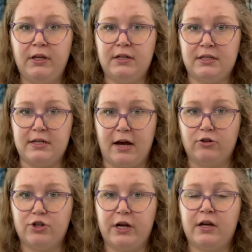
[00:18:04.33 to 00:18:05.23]

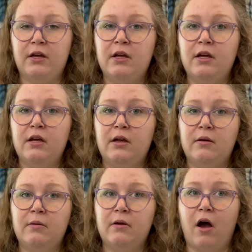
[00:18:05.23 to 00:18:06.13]
nostalgic.
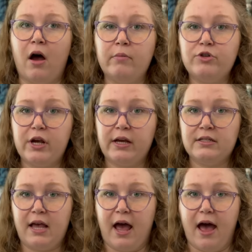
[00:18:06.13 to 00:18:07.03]
Objects
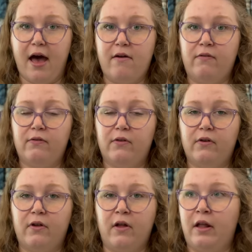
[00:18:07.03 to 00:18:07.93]
have
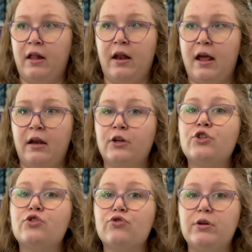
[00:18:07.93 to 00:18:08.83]
an, an
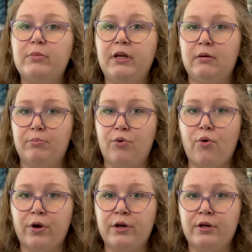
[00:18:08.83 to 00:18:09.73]
extremely
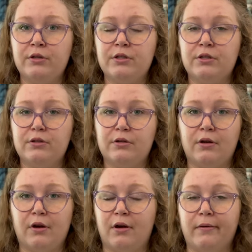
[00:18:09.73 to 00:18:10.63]
important
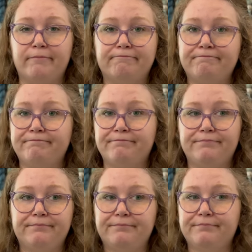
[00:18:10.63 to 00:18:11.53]
um,
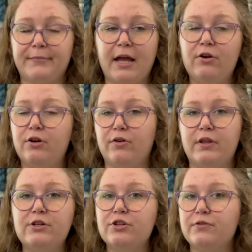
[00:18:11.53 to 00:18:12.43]
I don't know,
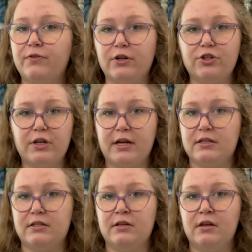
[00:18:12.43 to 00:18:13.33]
they just function
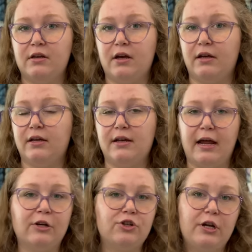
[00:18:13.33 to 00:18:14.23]
as a
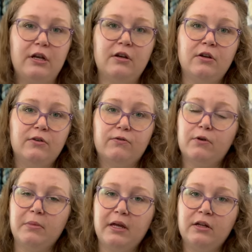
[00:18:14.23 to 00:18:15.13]
connection for
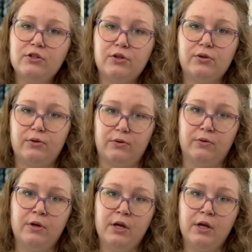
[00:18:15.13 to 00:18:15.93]
me to